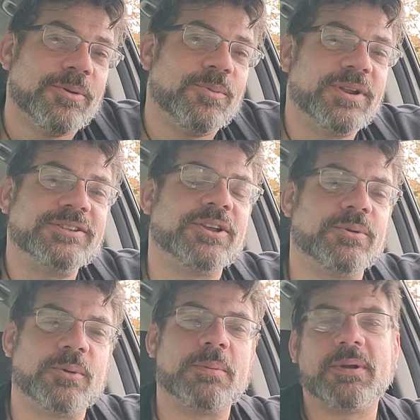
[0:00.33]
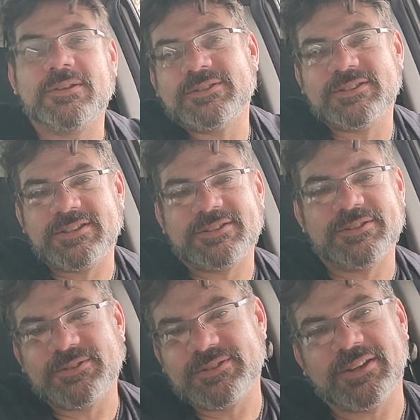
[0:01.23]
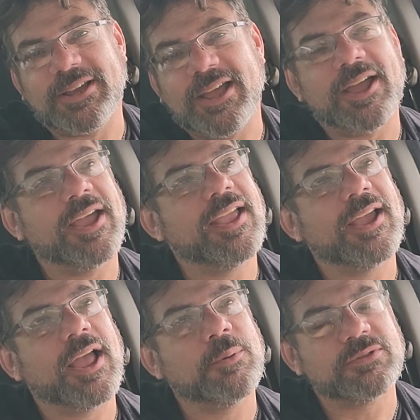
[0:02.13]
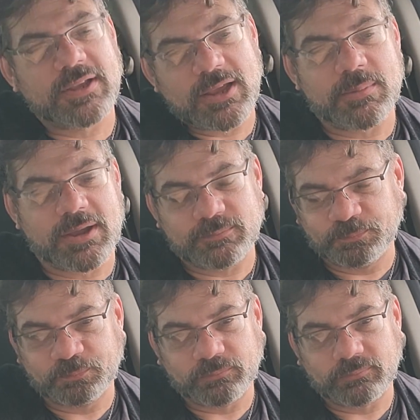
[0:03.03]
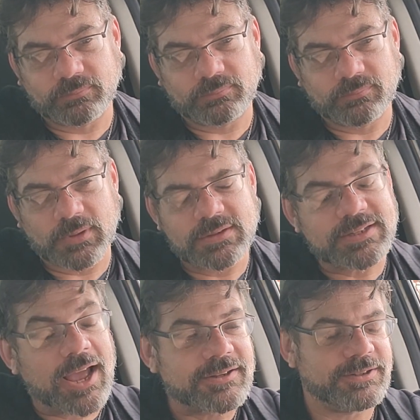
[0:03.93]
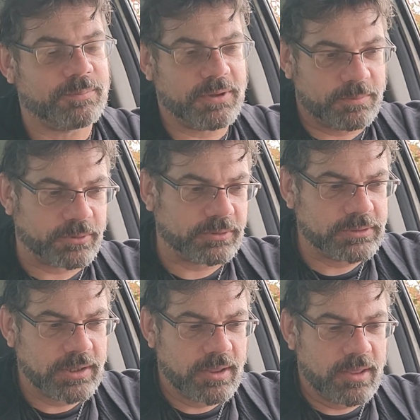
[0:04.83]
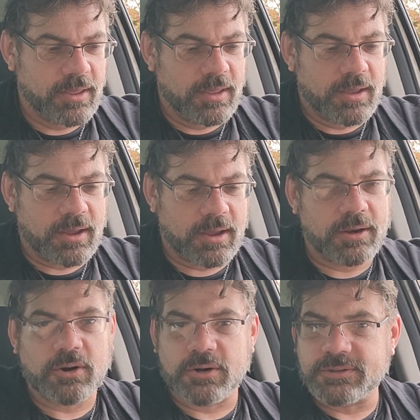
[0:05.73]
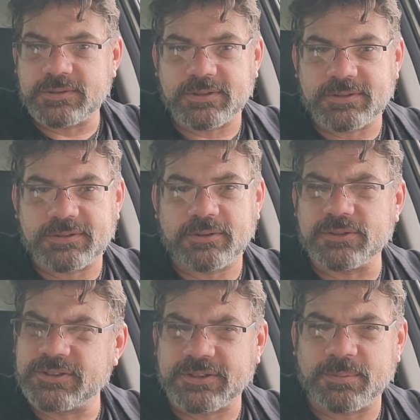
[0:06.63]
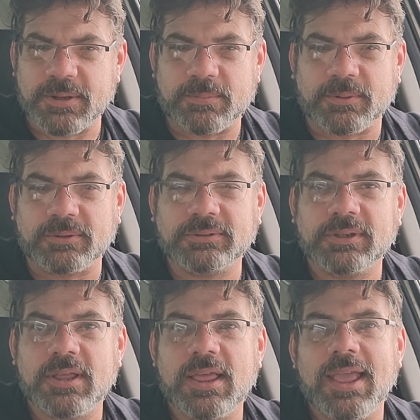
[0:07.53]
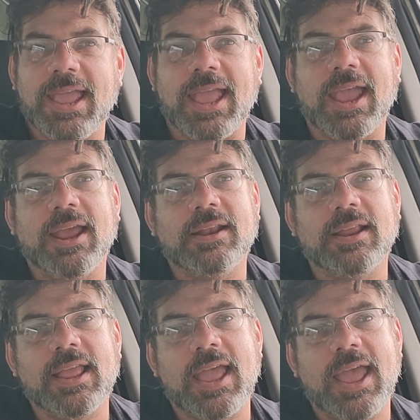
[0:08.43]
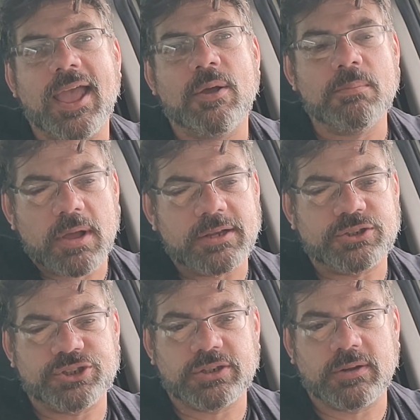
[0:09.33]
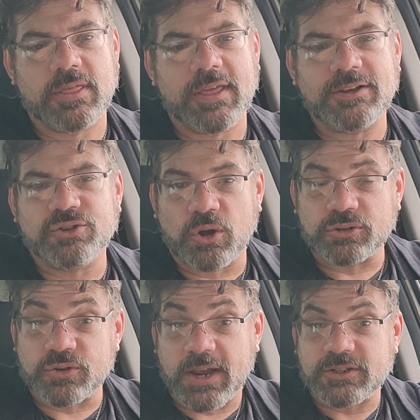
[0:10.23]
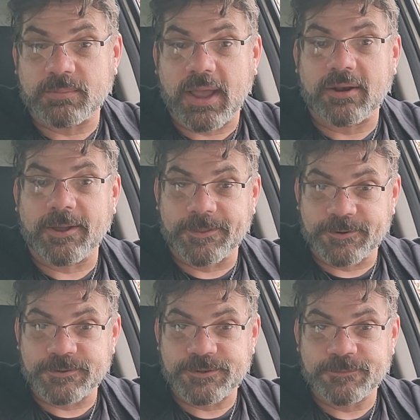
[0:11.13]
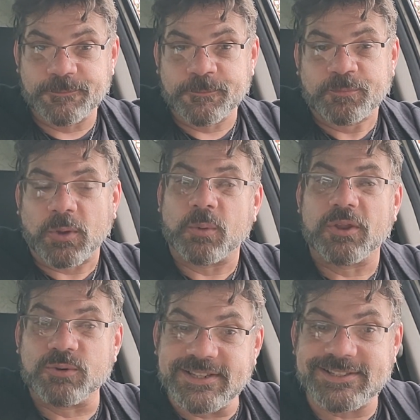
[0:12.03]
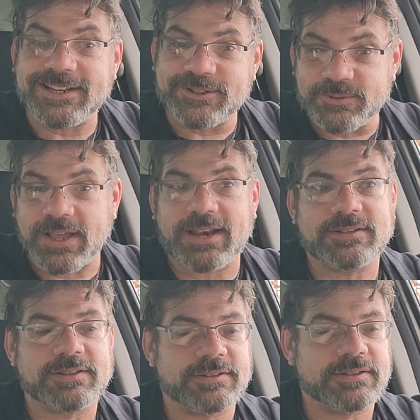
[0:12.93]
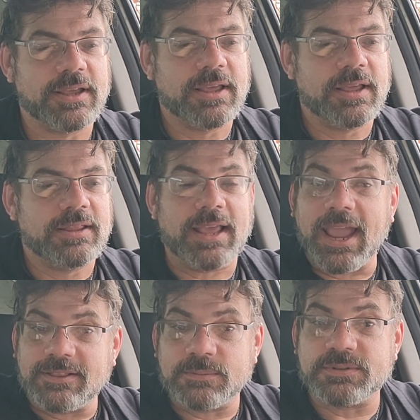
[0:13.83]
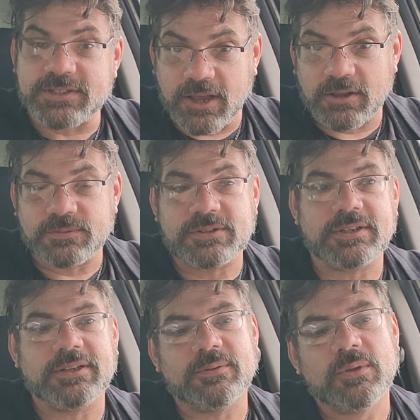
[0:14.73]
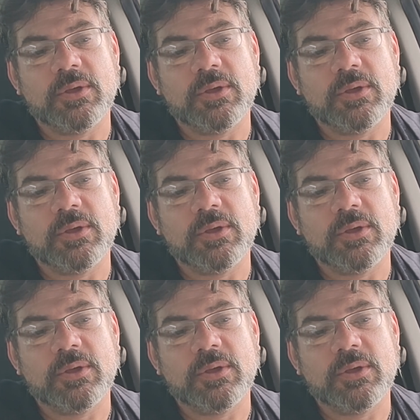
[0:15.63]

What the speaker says: What is going on, my brothers and sisters? I was thinking about toxic people, narcissists, narcissistic people, and how much they talk trash about others. And one of the reasons they do that is because they hate themselves. See,